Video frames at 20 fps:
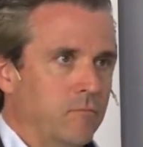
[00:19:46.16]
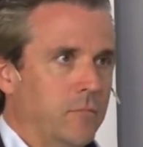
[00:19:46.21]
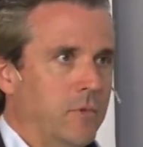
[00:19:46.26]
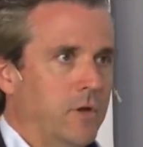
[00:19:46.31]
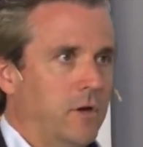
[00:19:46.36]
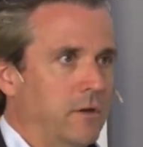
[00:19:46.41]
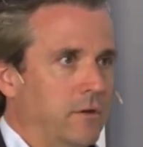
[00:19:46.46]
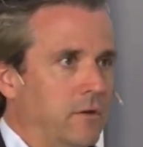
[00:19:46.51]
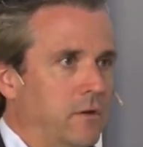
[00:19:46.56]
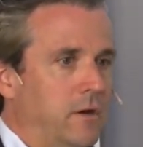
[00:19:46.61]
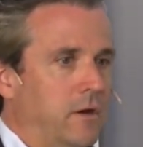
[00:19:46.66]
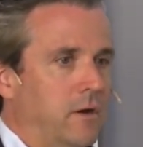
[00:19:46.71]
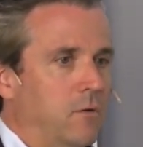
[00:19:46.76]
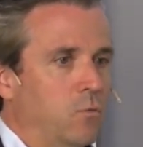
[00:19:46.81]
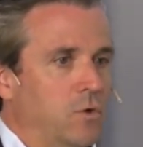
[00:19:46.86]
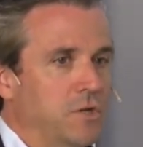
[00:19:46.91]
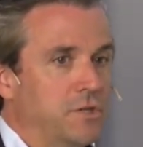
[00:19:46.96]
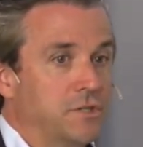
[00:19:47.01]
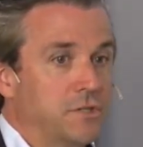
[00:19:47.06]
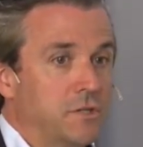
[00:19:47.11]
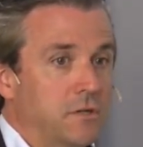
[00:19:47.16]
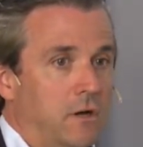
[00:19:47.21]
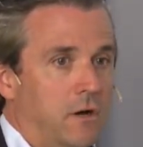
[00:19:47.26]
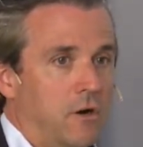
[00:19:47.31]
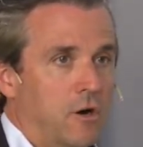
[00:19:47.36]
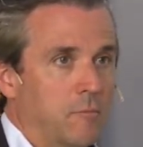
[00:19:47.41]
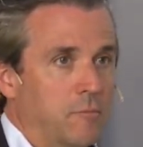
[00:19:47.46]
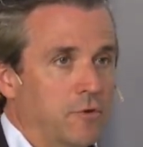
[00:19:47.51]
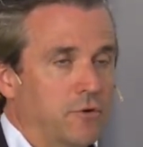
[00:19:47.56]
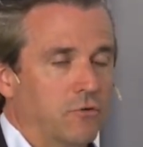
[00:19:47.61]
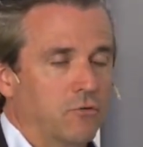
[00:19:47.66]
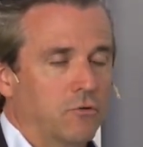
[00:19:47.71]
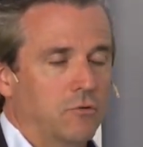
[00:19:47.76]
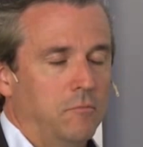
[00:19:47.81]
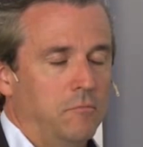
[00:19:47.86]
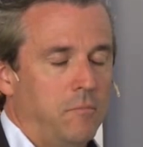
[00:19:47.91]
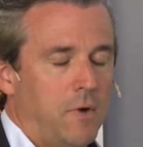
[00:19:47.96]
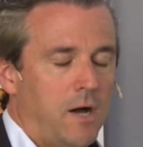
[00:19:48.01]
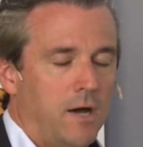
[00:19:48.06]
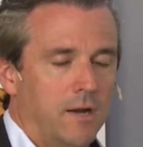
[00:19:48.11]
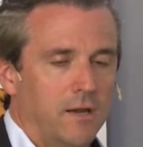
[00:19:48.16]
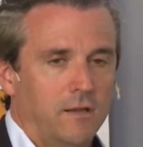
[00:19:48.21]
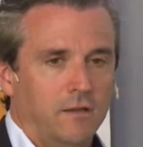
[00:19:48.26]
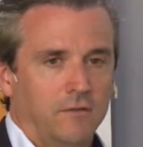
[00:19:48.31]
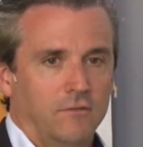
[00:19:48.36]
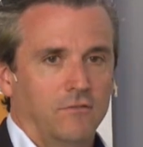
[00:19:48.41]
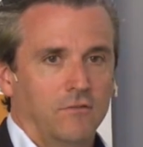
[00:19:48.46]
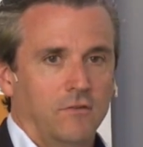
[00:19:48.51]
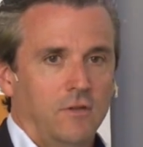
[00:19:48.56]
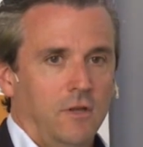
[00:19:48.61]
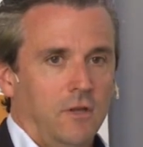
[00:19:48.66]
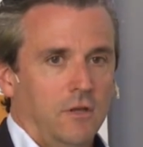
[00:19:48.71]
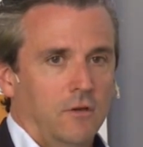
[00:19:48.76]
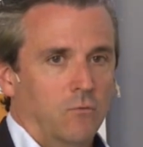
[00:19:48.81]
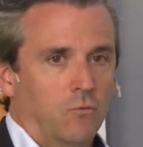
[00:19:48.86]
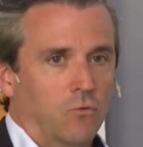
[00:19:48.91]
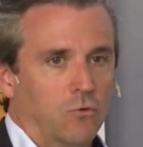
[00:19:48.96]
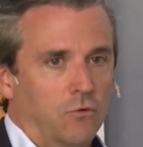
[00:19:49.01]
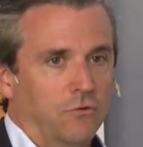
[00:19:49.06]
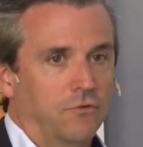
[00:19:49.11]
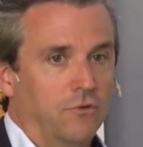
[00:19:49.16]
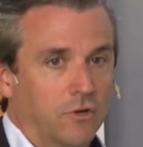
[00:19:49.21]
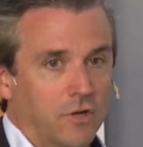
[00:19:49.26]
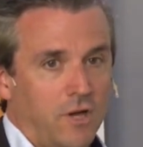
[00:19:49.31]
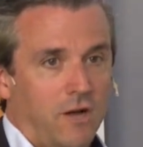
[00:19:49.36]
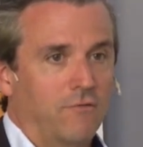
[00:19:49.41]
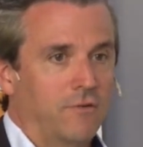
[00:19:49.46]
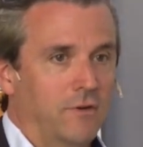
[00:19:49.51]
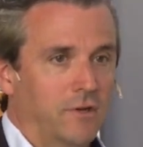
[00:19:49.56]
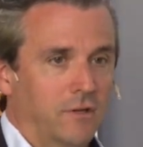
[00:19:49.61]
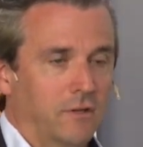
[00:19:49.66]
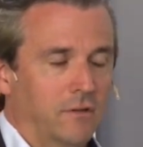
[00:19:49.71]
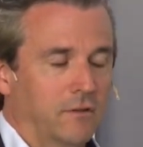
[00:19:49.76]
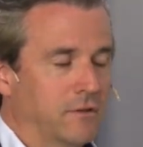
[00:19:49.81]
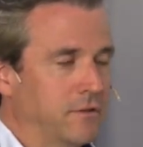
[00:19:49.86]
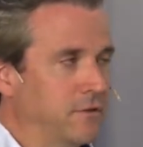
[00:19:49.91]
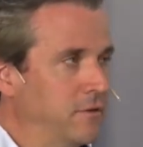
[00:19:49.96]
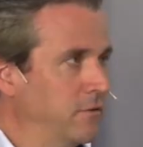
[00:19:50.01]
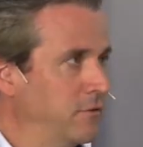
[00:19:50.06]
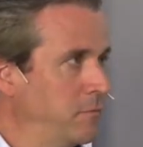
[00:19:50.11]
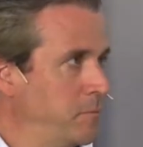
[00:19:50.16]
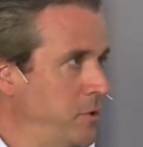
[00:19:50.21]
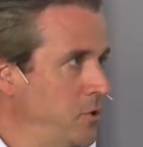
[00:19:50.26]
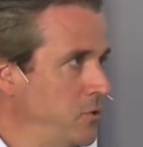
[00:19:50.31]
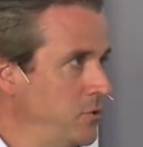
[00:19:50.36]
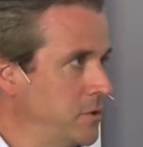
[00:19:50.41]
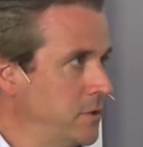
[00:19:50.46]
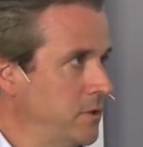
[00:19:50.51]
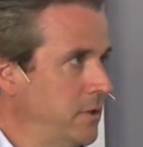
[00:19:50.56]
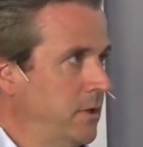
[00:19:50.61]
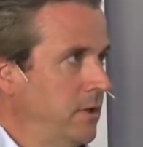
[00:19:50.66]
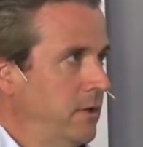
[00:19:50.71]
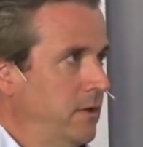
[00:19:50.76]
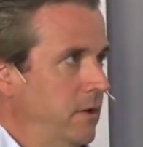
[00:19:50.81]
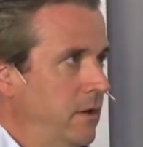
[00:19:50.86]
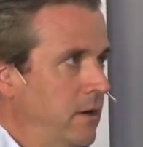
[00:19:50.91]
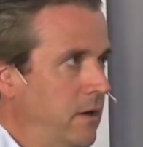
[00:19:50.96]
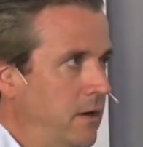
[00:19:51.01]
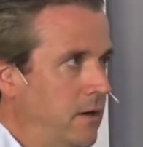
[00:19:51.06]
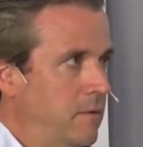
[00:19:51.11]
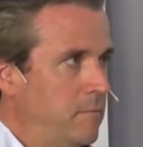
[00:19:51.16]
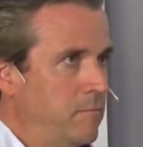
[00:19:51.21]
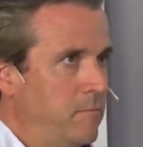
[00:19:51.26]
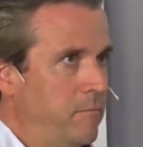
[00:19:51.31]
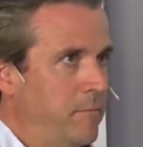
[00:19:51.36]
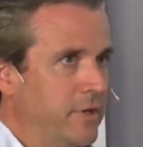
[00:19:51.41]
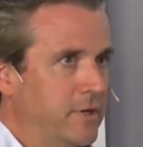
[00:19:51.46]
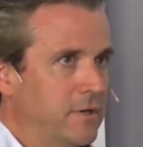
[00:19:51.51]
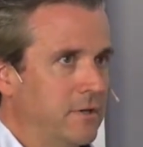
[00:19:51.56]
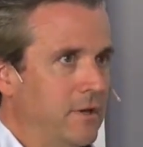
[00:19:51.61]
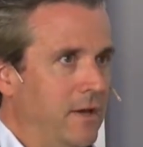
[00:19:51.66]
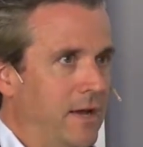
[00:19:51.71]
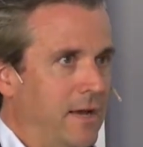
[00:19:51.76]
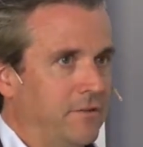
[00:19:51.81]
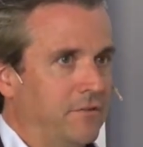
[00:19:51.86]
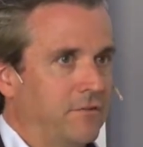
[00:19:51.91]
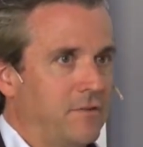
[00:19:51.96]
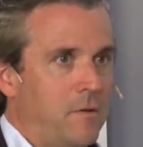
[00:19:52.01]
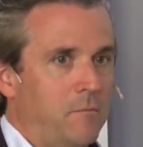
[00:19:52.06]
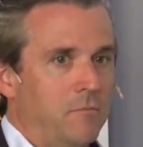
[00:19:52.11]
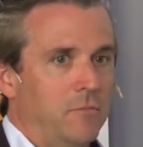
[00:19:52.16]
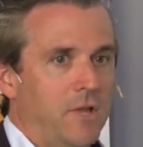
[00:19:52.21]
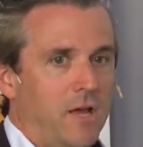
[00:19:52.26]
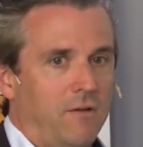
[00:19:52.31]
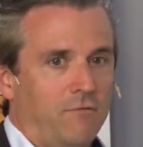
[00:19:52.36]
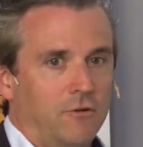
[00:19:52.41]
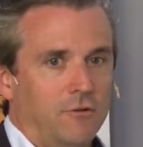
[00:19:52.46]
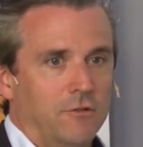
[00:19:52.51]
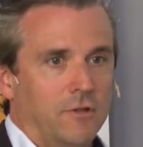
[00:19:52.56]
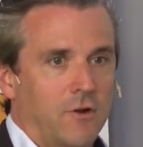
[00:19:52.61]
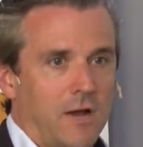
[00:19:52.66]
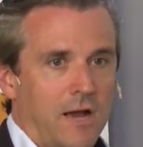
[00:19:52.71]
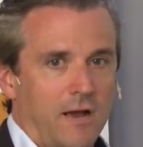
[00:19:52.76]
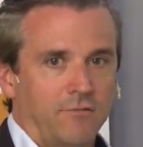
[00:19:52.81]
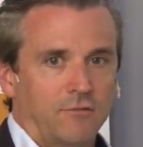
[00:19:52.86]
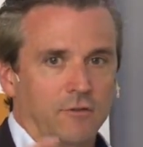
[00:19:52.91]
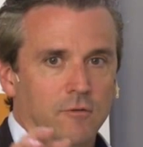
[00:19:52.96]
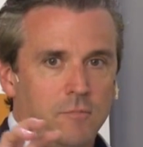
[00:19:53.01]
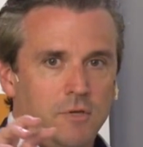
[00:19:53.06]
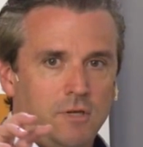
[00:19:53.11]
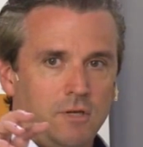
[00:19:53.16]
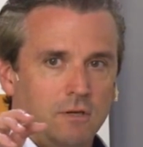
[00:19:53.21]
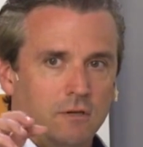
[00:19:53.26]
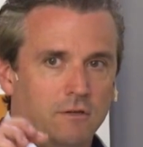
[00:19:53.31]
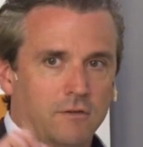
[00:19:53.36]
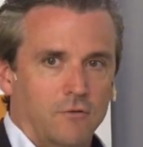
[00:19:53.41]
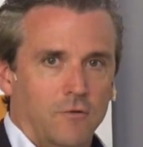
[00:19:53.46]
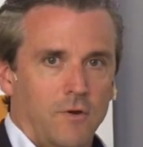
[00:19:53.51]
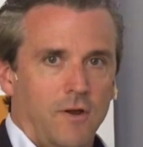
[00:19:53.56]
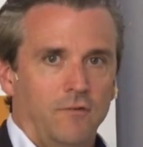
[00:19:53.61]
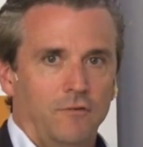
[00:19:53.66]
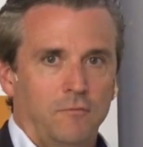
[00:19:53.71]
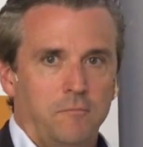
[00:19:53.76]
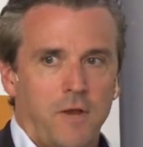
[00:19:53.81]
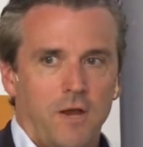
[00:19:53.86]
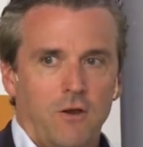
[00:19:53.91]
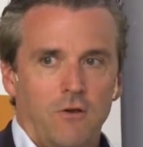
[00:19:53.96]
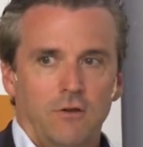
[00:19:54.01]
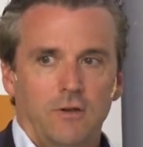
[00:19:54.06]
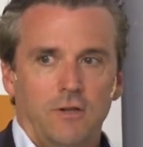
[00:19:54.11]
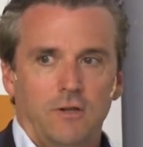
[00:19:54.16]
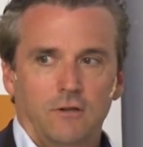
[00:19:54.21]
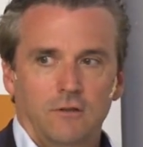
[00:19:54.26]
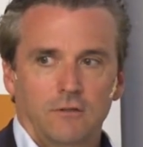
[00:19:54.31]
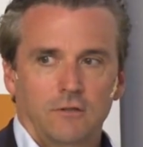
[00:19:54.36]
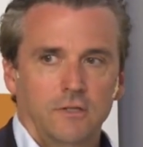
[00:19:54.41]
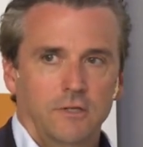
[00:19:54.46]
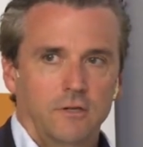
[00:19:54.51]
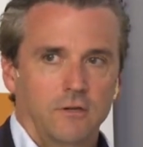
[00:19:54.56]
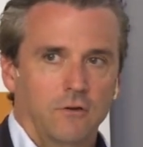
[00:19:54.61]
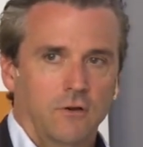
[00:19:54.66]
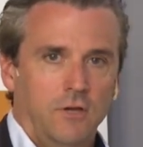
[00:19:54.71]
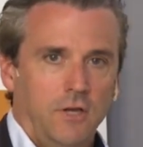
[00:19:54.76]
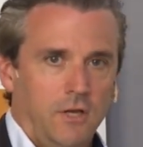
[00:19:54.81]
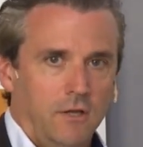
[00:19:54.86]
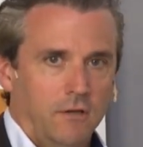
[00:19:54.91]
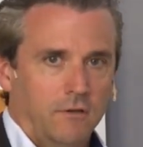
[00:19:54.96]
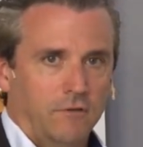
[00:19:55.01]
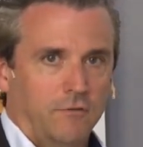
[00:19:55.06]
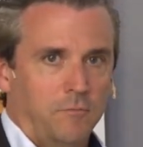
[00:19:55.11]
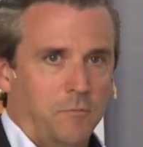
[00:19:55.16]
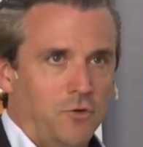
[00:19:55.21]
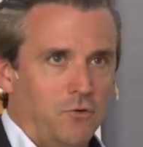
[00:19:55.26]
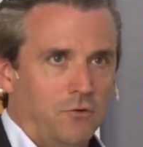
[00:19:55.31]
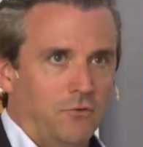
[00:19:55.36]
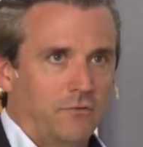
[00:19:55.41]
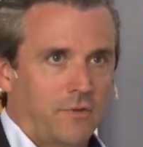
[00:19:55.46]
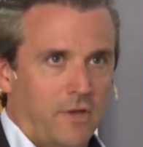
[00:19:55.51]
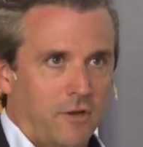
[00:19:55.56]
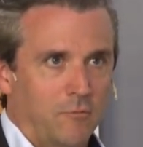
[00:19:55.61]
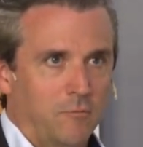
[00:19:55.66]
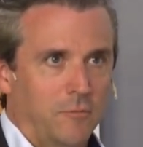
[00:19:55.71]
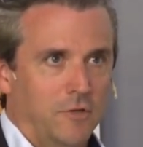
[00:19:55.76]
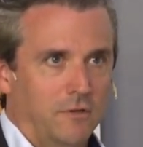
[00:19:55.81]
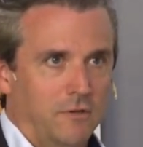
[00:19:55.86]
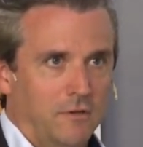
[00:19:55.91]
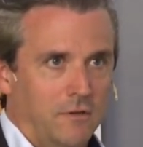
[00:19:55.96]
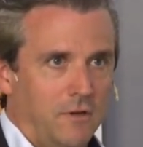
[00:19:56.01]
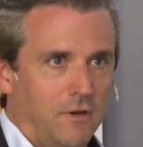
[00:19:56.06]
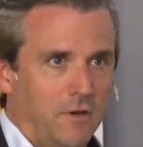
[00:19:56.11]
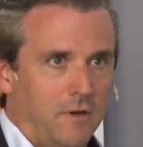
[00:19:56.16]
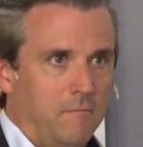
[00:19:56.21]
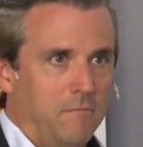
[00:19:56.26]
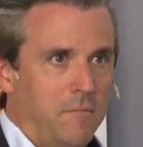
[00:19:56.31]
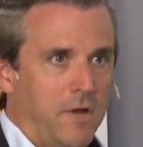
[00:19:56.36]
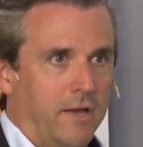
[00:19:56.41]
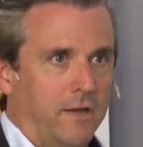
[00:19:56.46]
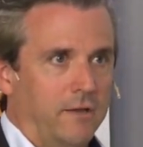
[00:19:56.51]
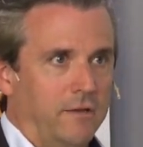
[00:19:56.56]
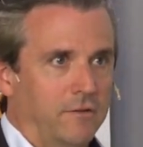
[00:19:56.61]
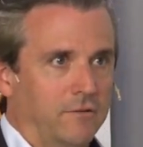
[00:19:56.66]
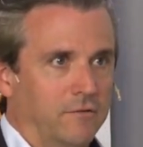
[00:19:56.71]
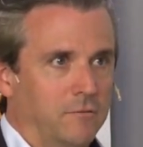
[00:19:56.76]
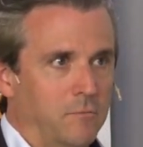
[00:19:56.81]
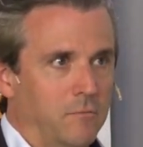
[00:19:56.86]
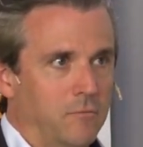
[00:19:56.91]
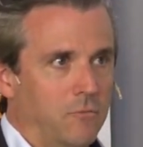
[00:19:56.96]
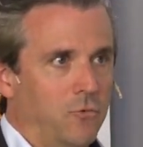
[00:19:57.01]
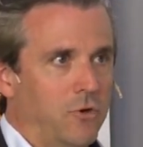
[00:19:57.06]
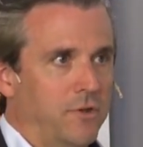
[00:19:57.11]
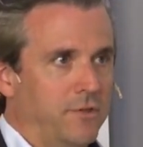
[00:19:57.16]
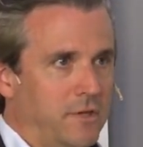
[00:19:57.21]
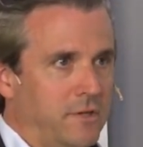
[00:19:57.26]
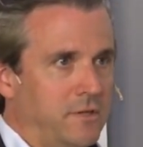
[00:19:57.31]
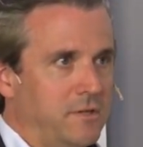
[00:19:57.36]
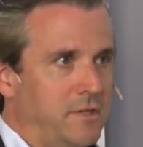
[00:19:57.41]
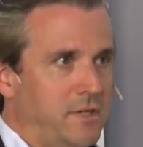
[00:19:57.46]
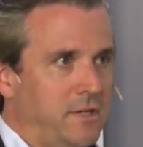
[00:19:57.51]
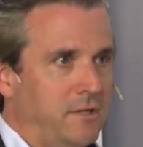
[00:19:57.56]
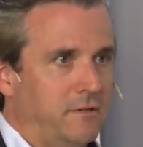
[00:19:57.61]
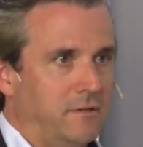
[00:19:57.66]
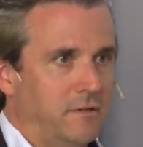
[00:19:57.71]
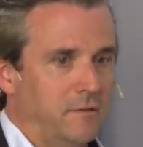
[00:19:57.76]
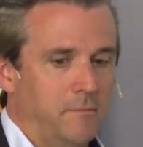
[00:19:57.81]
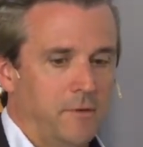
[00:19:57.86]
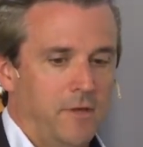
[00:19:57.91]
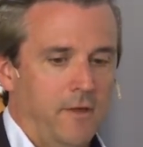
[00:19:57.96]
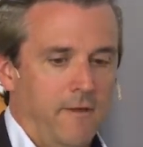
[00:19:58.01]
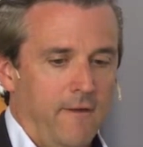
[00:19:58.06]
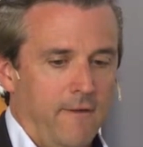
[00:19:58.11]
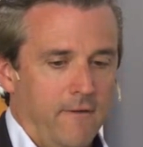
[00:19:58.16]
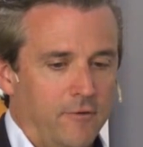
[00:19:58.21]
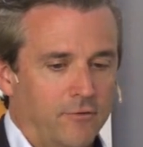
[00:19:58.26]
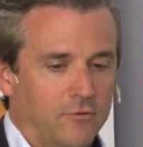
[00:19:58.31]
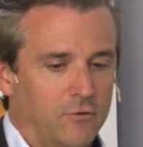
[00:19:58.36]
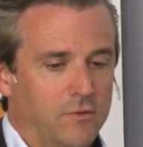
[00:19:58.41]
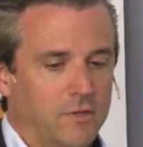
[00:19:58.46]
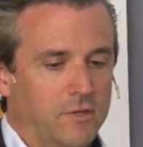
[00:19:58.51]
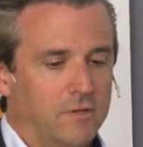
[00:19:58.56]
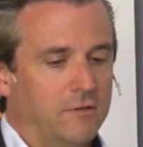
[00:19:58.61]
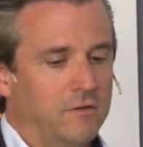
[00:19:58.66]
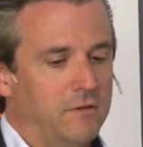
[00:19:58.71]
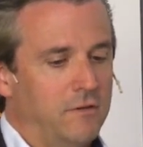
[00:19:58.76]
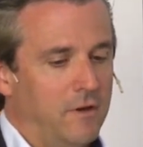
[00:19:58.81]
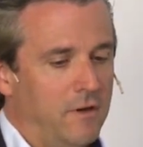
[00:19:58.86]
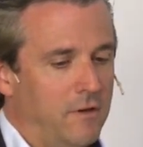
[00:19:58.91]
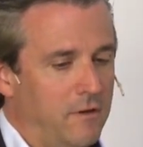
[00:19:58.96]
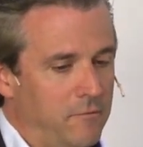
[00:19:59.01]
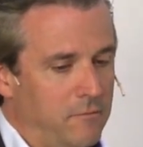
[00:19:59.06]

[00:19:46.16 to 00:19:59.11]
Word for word: on uh, which arbitral body is rules are governing the dispute. Um, but at some level, there has to be a transparent and clear dispute settlement uh, mechanism within TTIP so that uh,